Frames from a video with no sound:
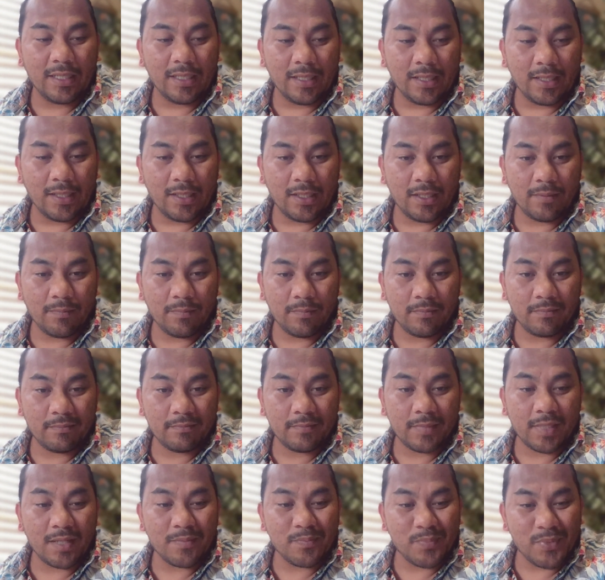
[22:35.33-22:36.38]

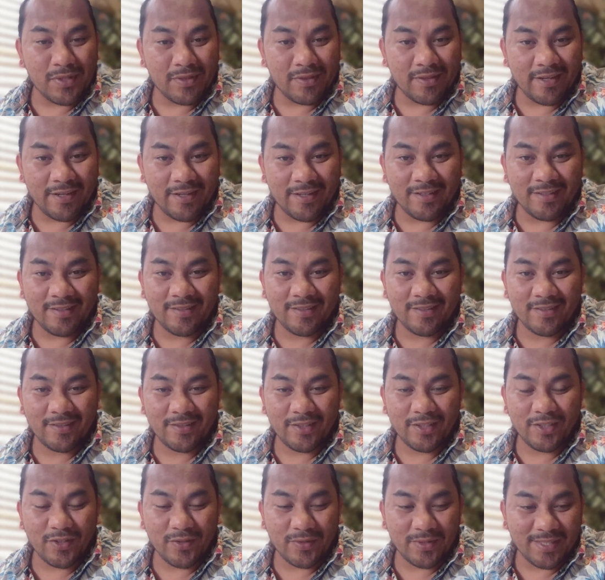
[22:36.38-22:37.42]
I've been there,
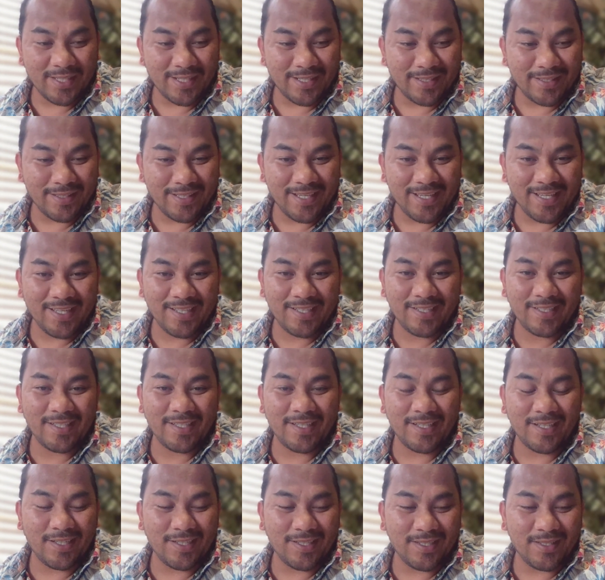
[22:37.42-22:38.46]
done that.
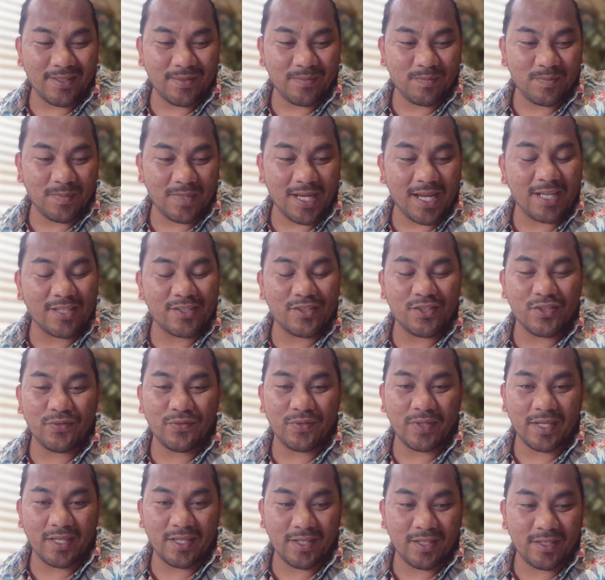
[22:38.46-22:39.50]
I had to
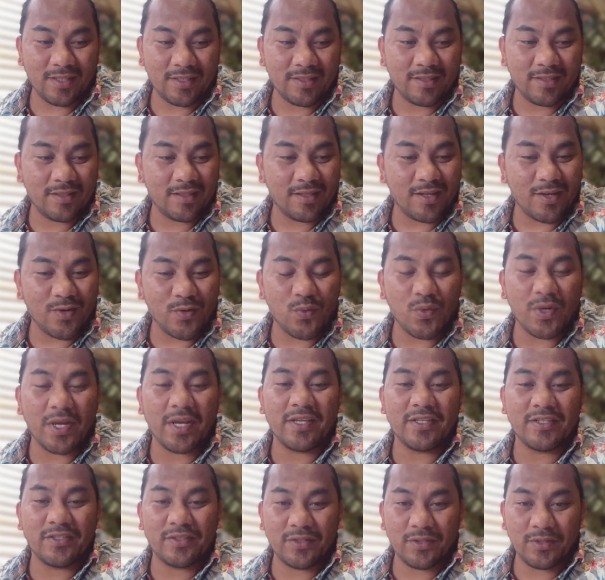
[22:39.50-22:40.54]
find a
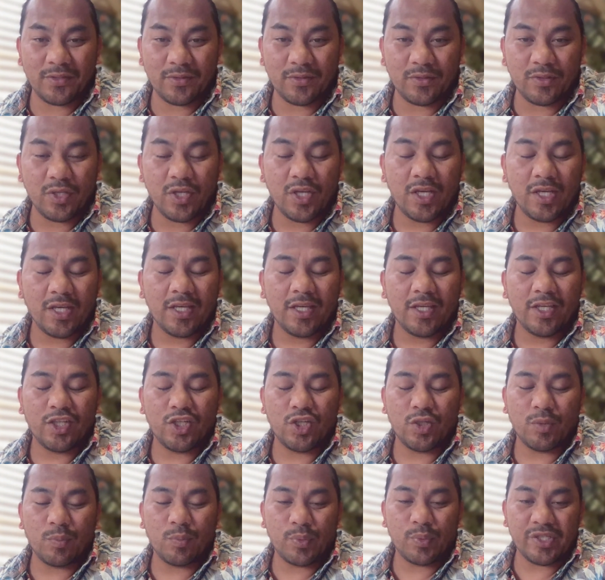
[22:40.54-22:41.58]
ways to
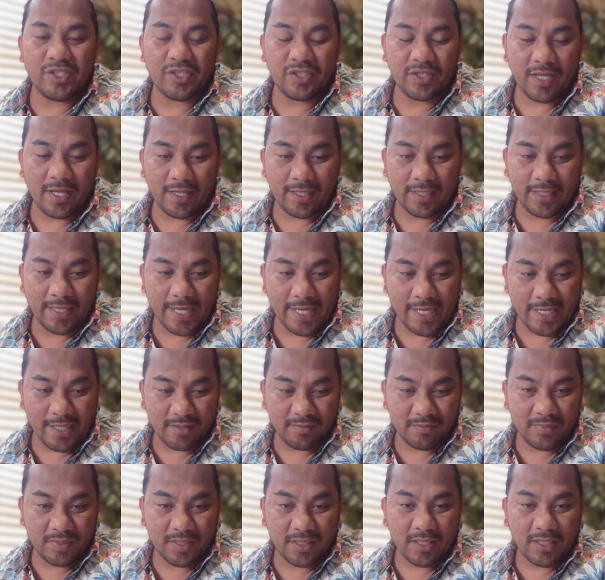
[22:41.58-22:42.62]
bridge that gap.